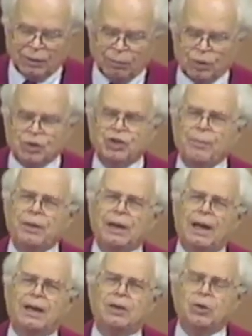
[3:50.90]
With something
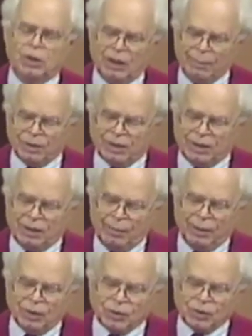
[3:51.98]
like unanimity, the
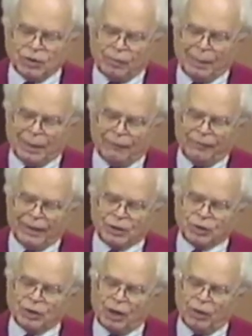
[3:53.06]
ministers of Belfast
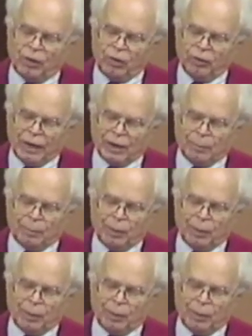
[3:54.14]
started a united